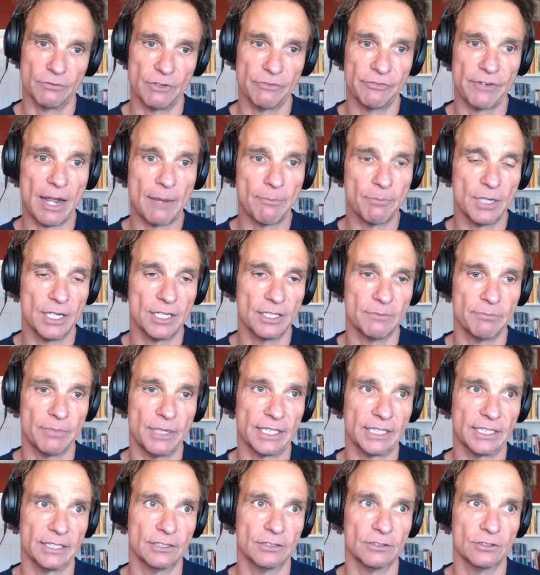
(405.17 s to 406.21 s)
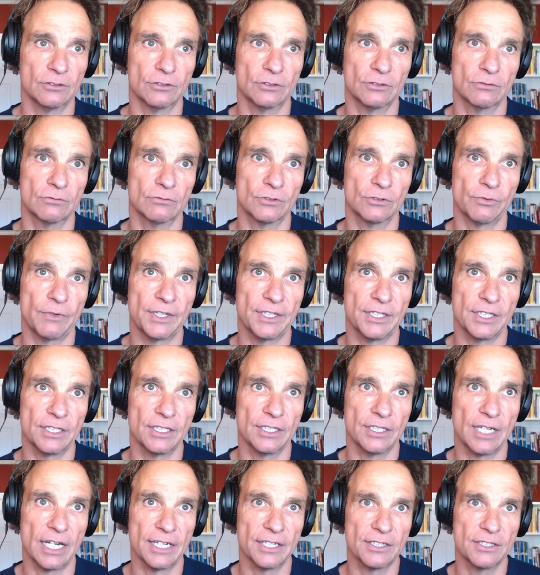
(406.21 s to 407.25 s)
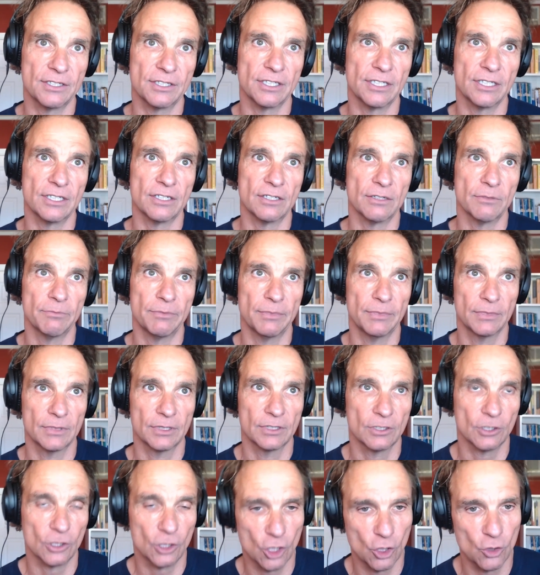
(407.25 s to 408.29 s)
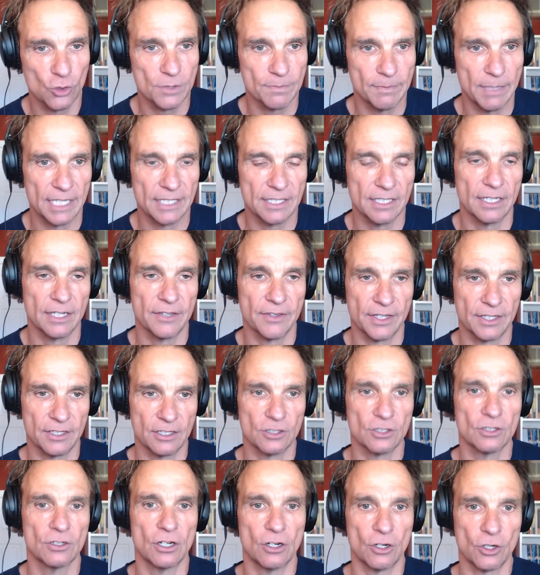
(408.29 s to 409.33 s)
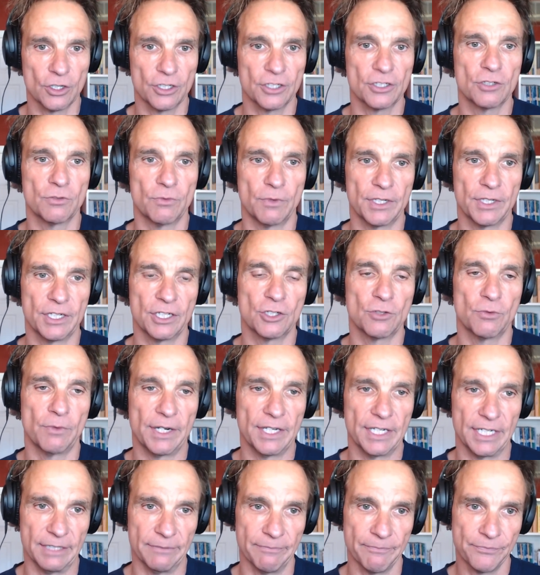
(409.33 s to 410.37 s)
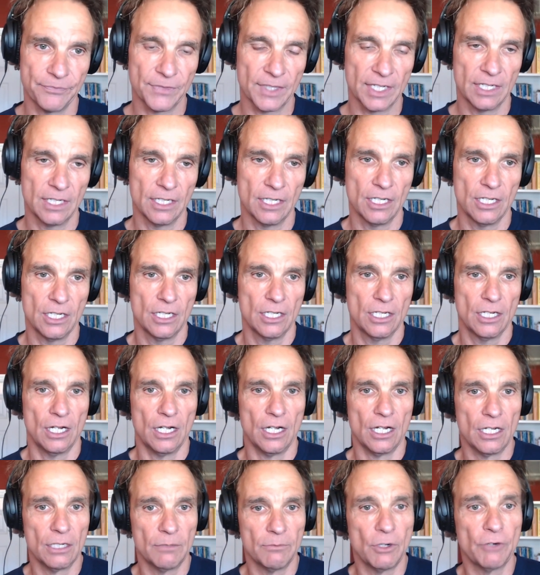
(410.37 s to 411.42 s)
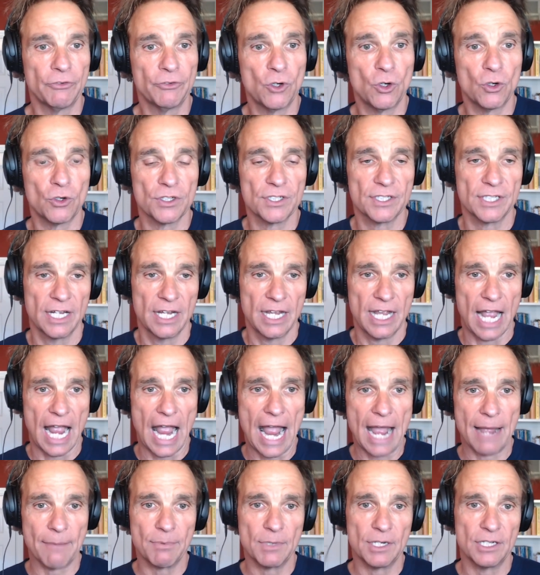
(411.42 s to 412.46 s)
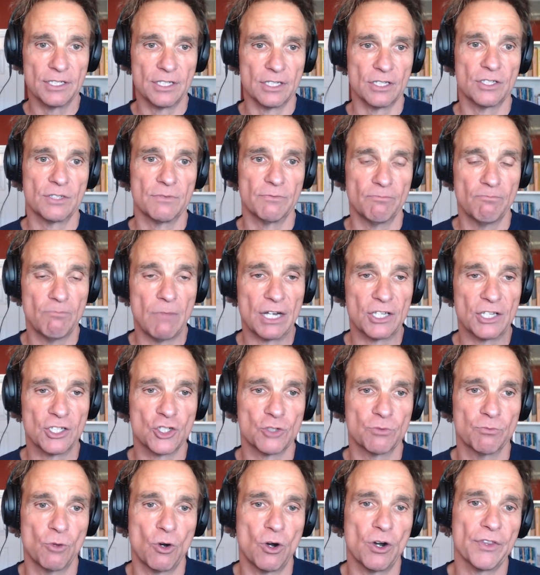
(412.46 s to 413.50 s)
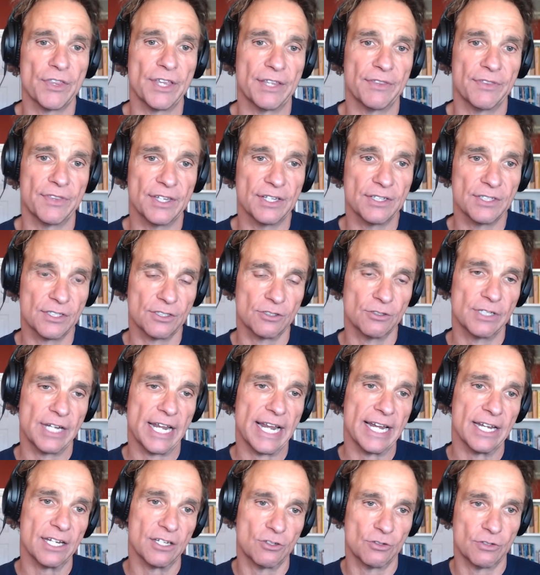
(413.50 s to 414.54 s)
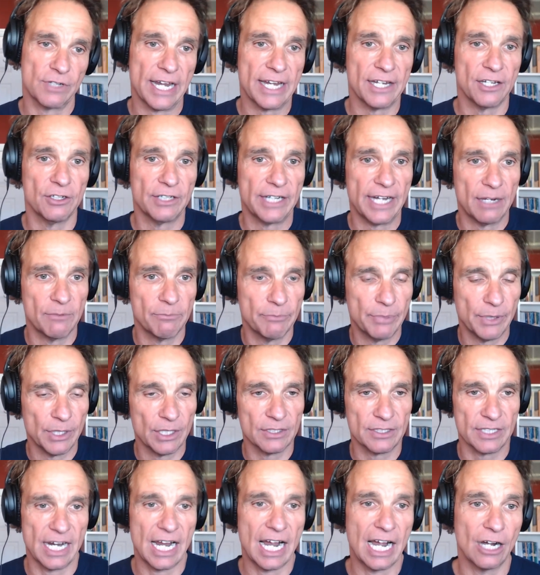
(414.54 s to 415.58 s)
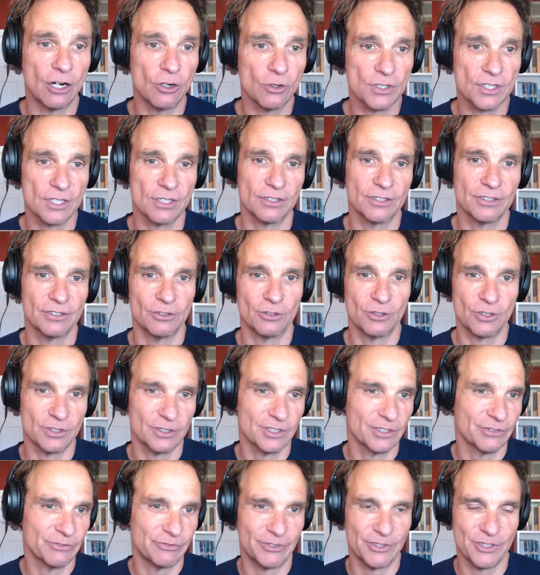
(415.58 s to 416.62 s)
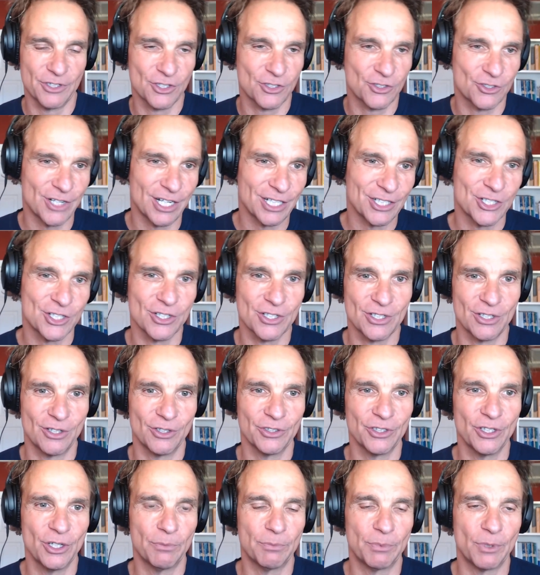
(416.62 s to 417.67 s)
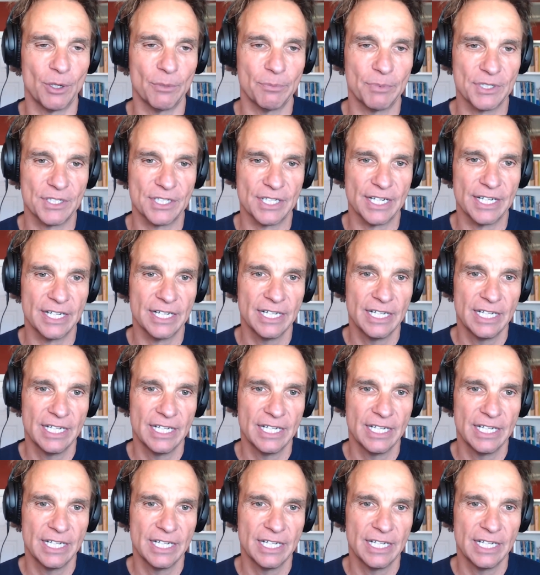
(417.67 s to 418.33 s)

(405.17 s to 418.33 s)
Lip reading: Upland back in 2019 in the closed beta, and then in early 2020. Of course, Upland is much more than this today. Today, you can build a house or different structures on your property.